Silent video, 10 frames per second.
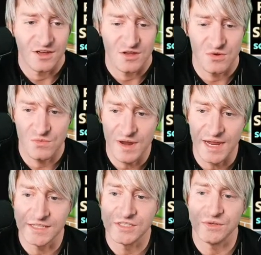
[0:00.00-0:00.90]
All
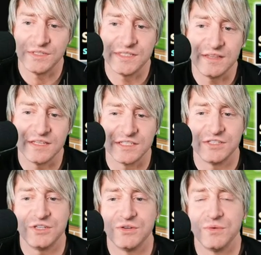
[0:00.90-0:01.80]
right, so you see this
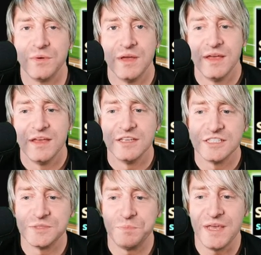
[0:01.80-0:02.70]
too.
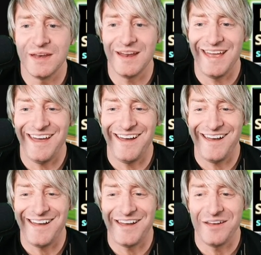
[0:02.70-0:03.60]
Spin
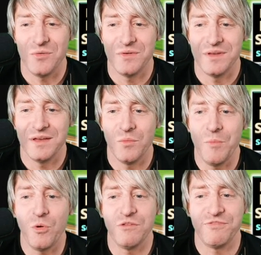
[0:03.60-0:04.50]
uh,
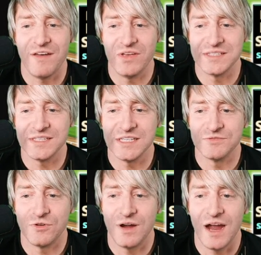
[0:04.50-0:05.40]
1.5 SCs
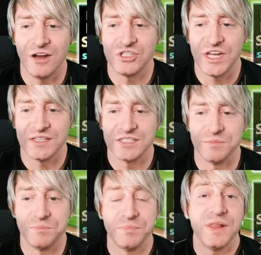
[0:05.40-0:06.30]
for a higher chance to
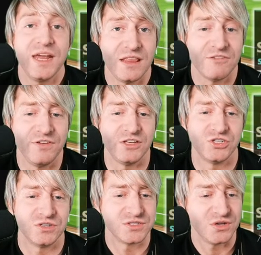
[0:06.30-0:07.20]
play the
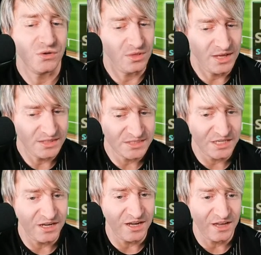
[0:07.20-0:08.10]
feature. So let's
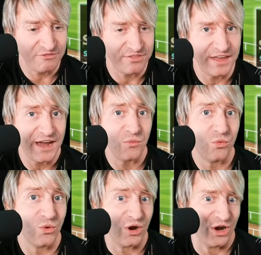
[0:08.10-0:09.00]
see if that
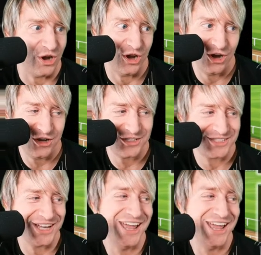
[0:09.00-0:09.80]
works.